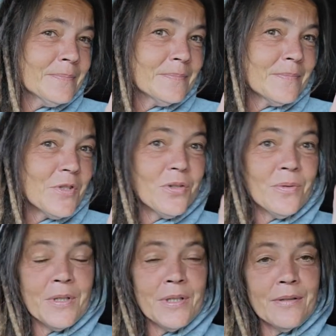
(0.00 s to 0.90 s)

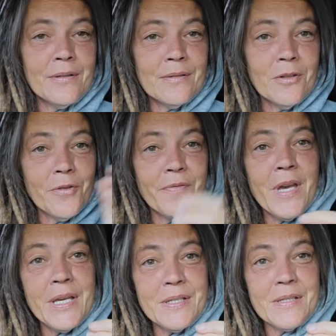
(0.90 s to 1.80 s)
doing her
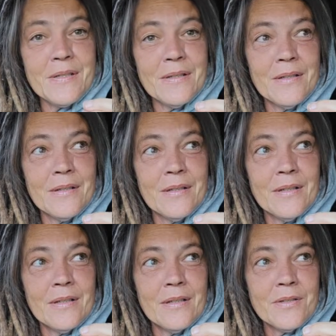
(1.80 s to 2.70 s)
face
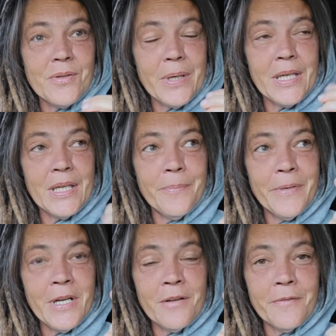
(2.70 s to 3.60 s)
so I can keep
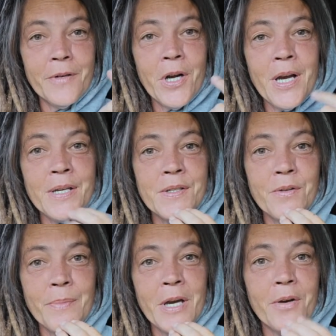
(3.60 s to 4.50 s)
it out of her eyes and her
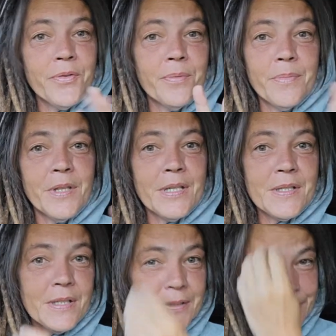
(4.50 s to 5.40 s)
mouth, but that's it.